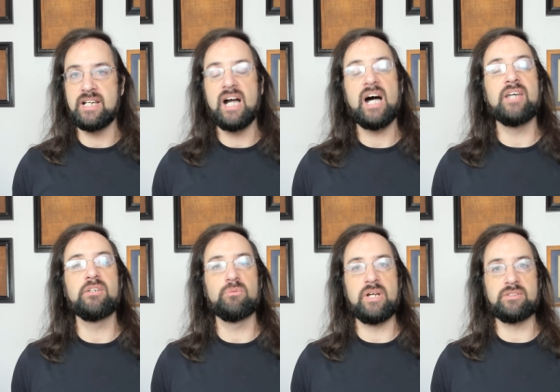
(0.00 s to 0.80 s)
on the
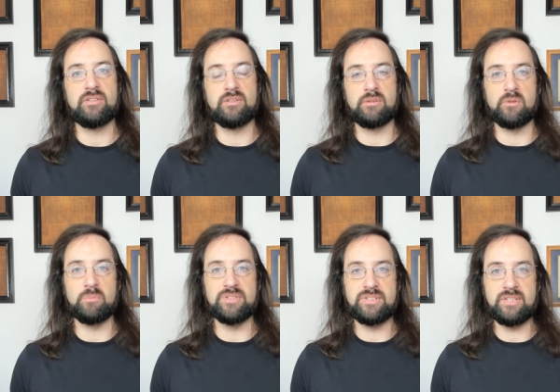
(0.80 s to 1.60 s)
rest of the
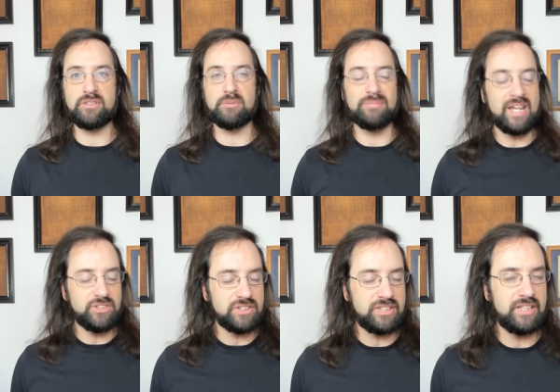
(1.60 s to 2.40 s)
global system, not
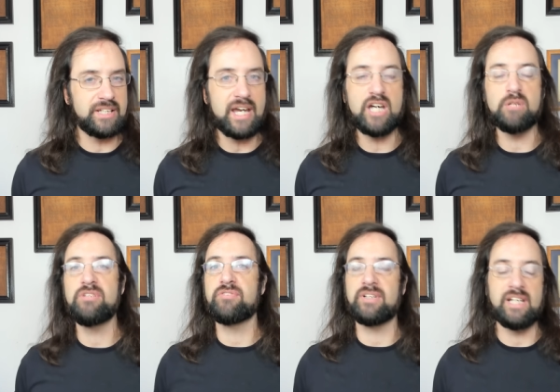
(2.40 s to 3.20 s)
just the economy,
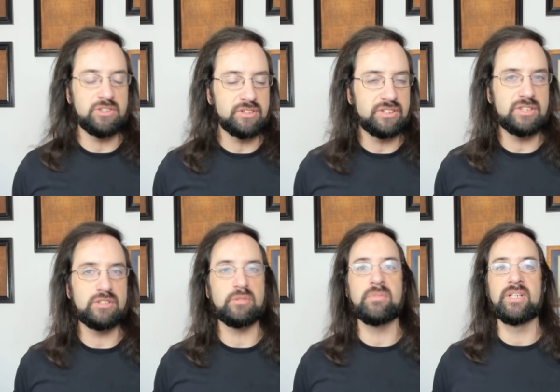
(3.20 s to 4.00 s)
financial
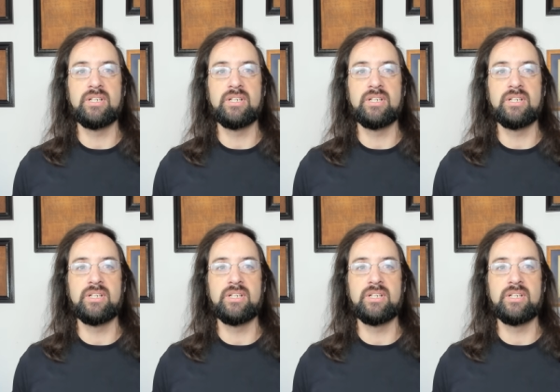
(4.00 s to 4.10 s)
system,